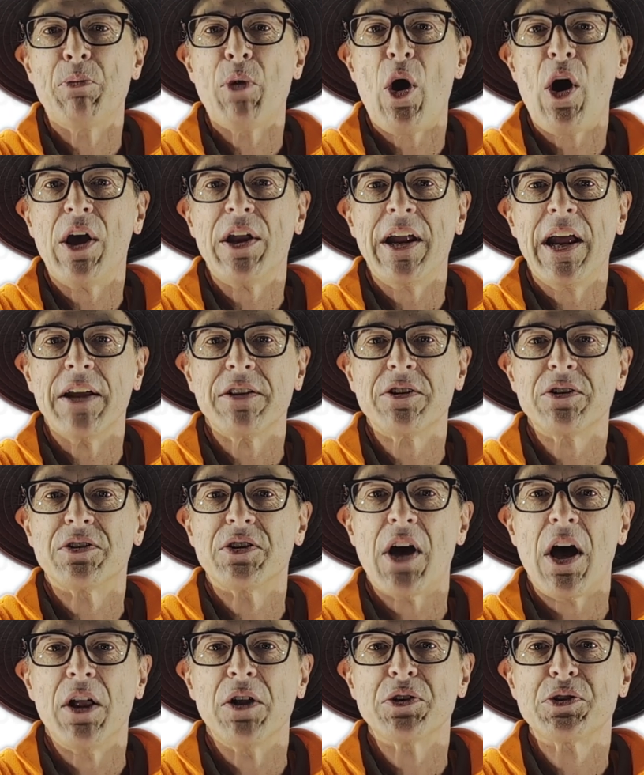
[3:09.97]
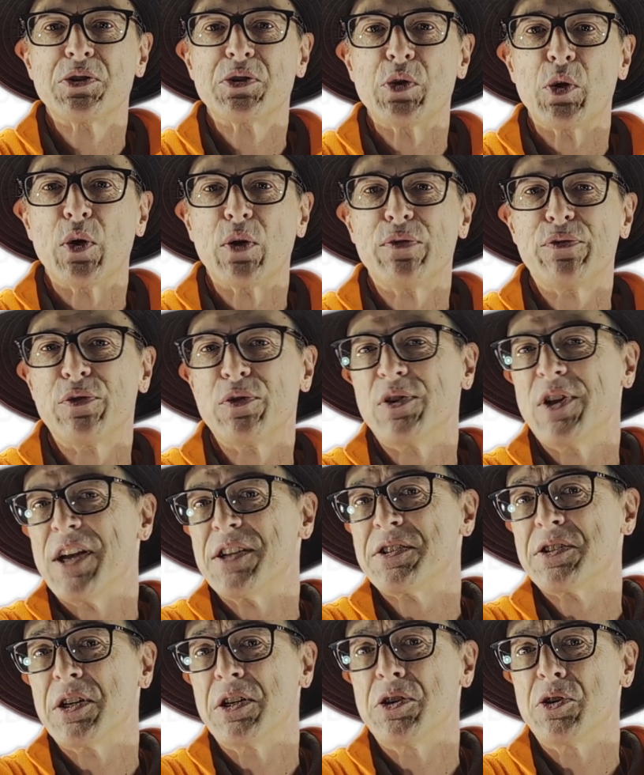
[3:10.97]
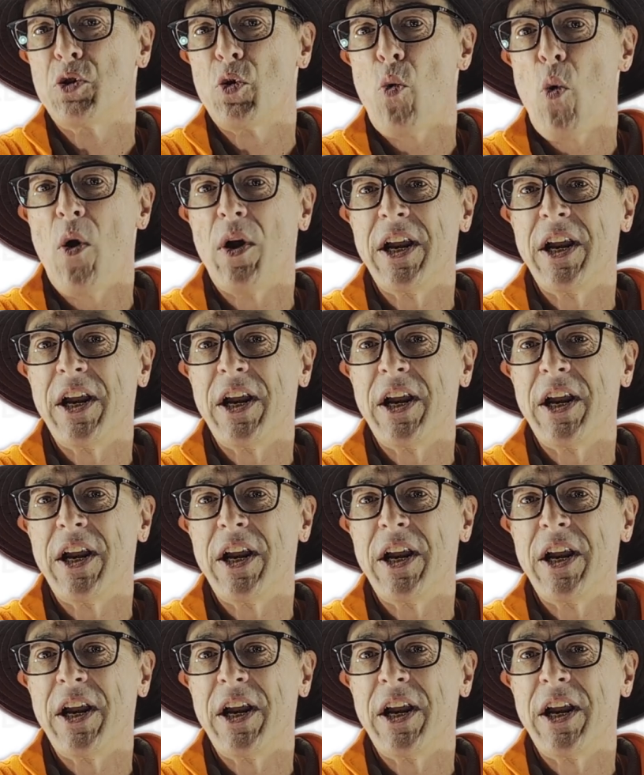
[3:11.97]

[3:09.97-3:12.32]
bought at the dollar store for less than